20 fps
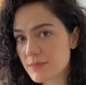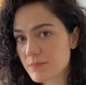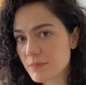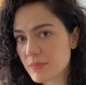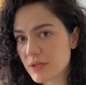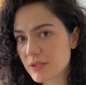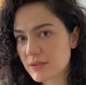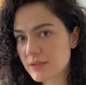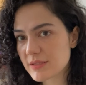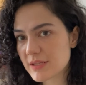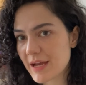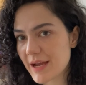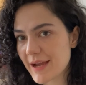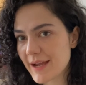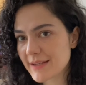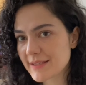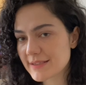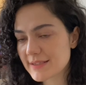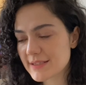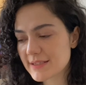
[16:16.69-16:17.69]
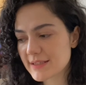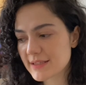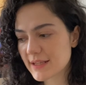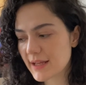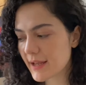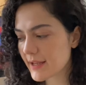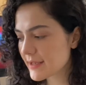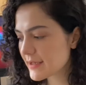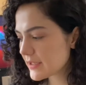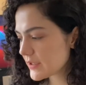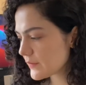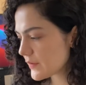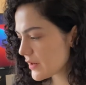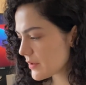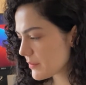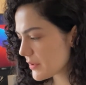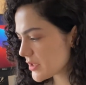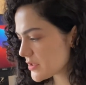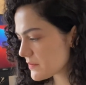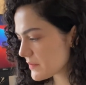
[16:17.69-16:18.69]
but I didn't like it very
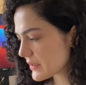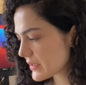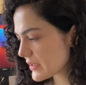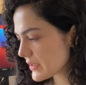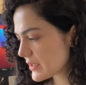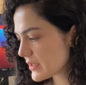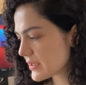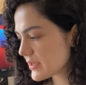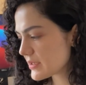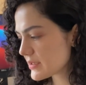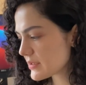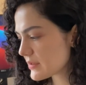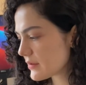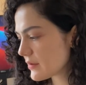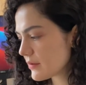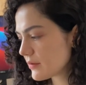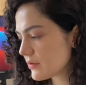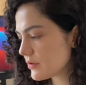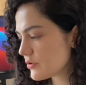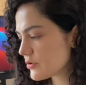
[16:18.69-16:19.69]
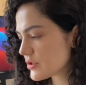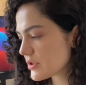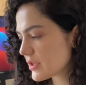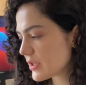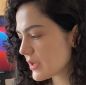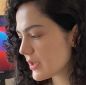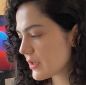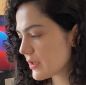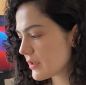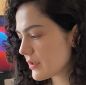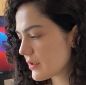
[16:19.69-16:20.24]
much because usually